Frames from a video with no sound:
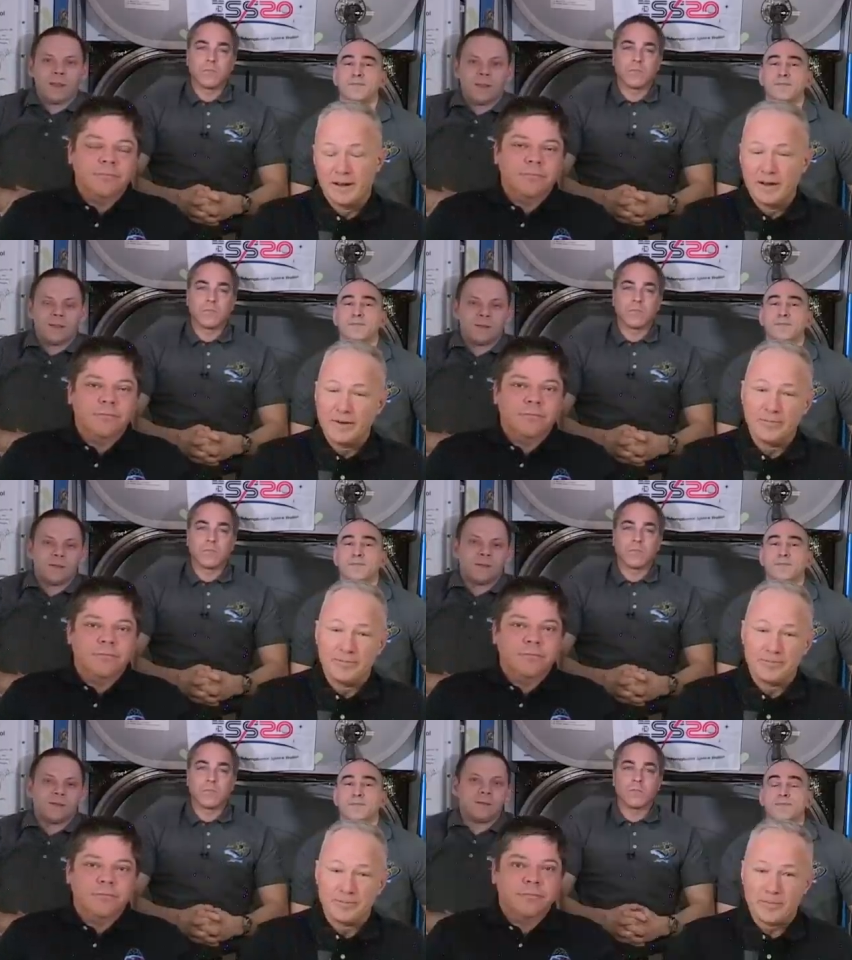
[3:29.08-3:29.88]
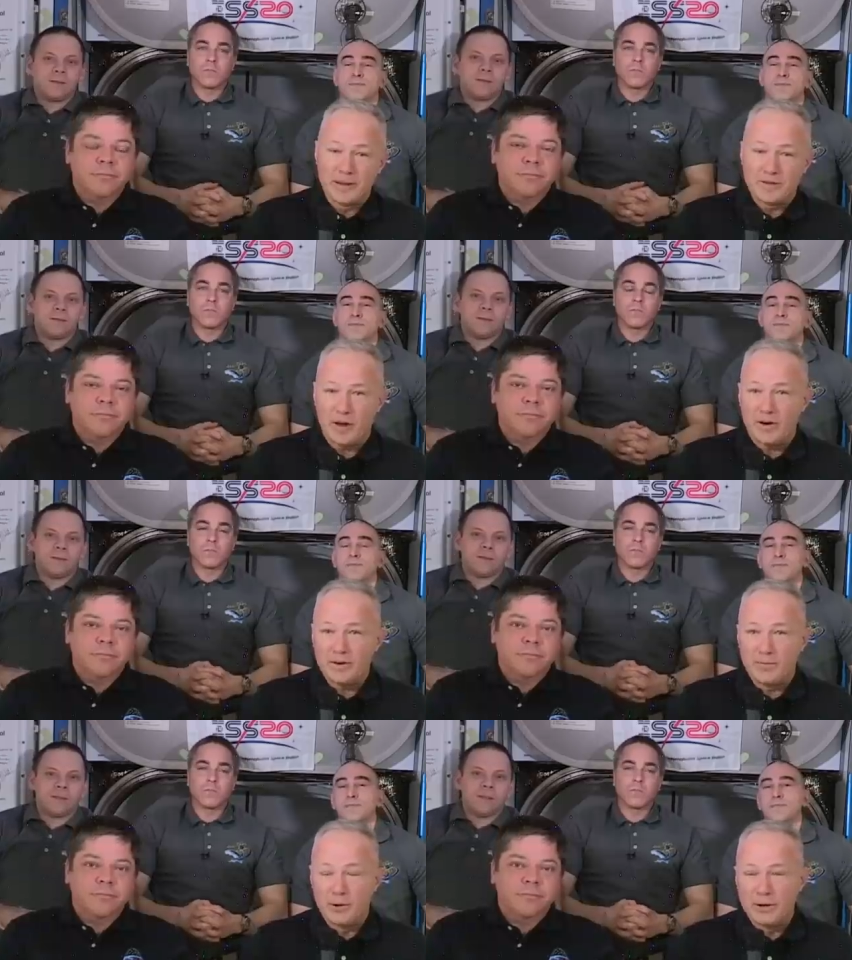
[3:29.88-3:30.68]
Speaker 1: it's
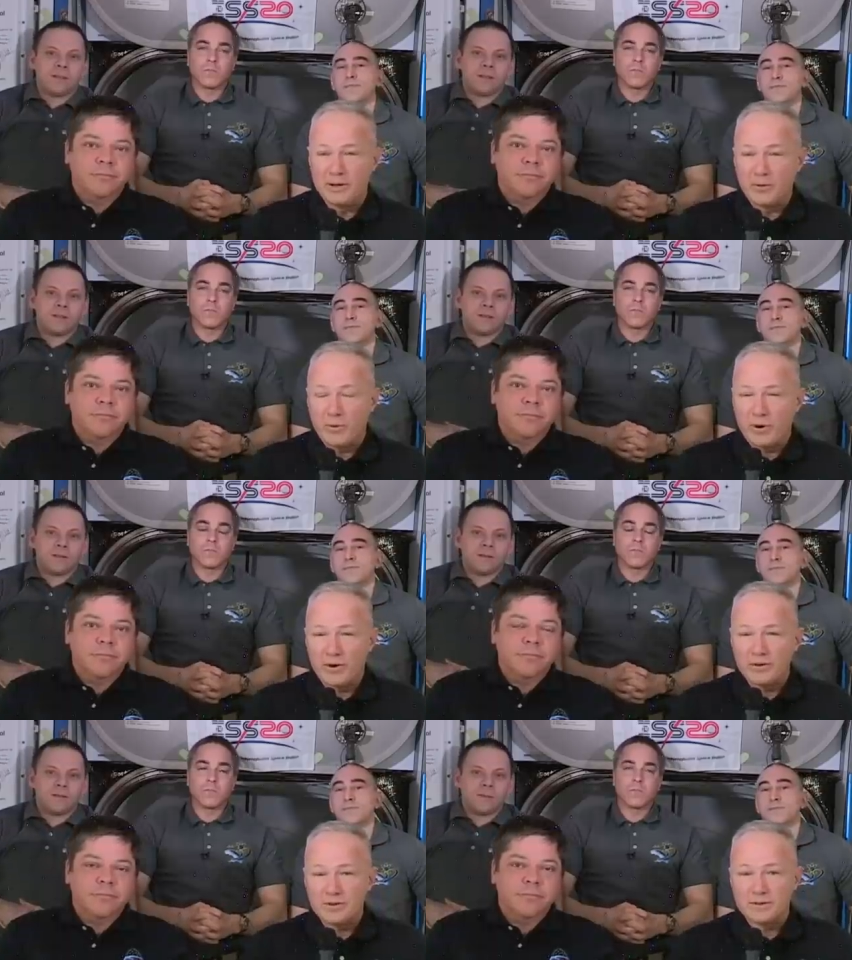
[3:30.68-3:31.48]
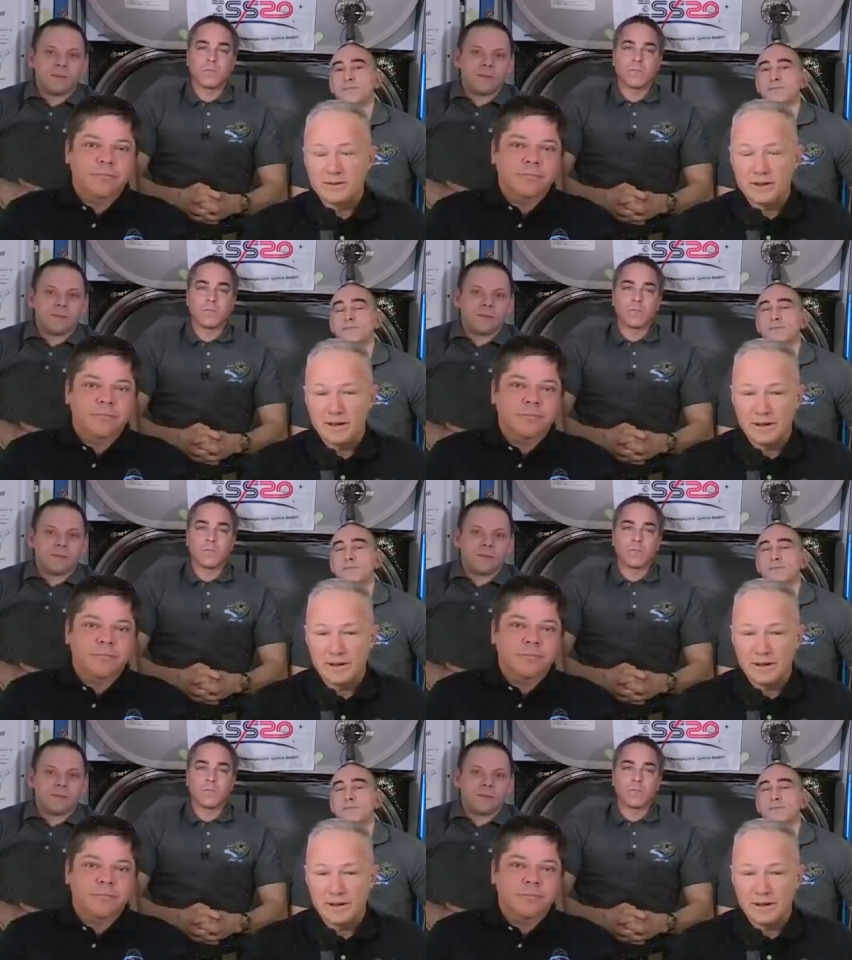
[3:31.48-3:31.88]
hard to put into words